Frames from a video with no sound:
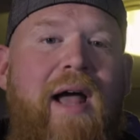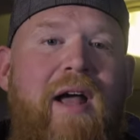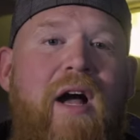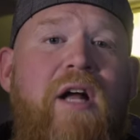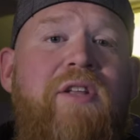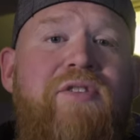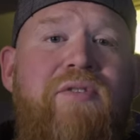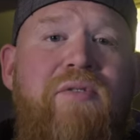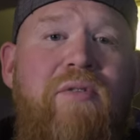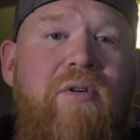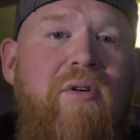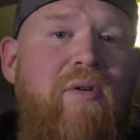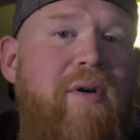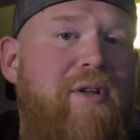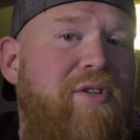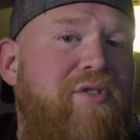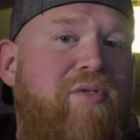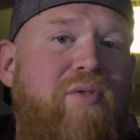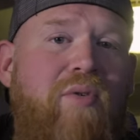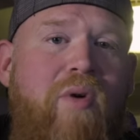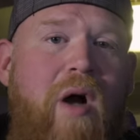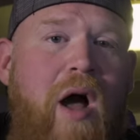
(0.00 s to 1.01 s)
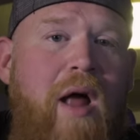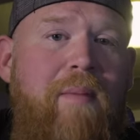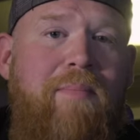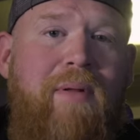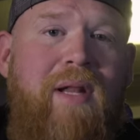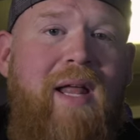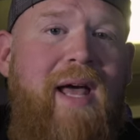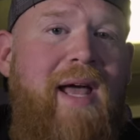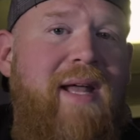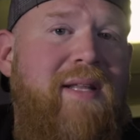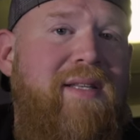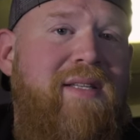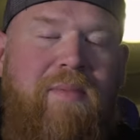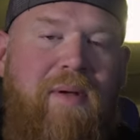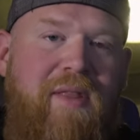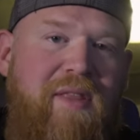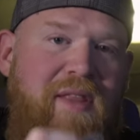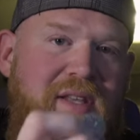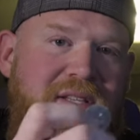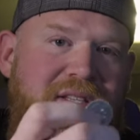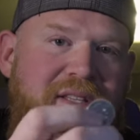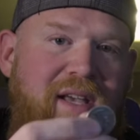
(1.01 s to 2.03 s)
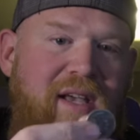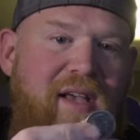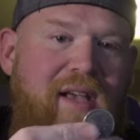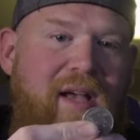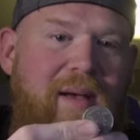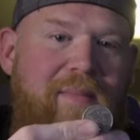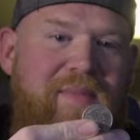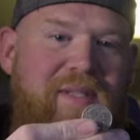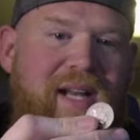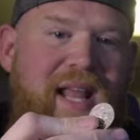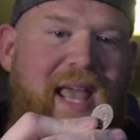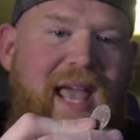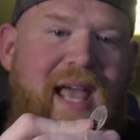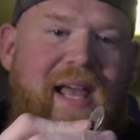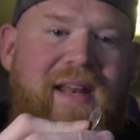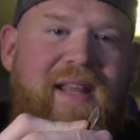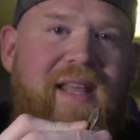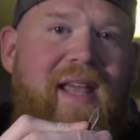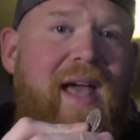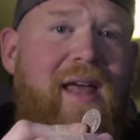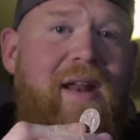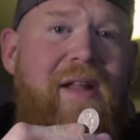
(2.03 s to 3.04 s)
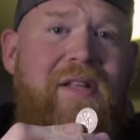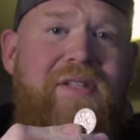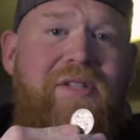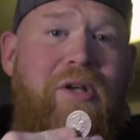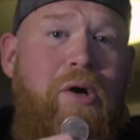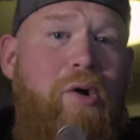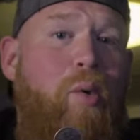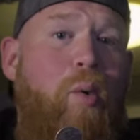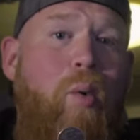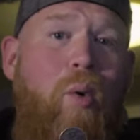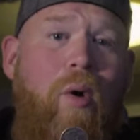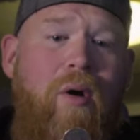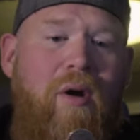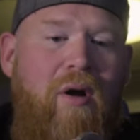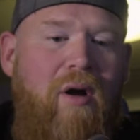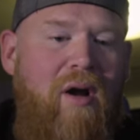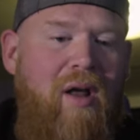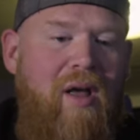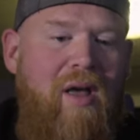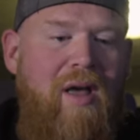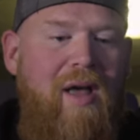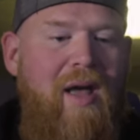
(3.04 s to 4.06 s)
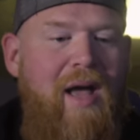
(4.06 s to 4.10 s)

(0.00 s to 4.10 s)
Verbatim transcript: I unscrew and screw on plates, but this thing comes in handy and it's a quarter.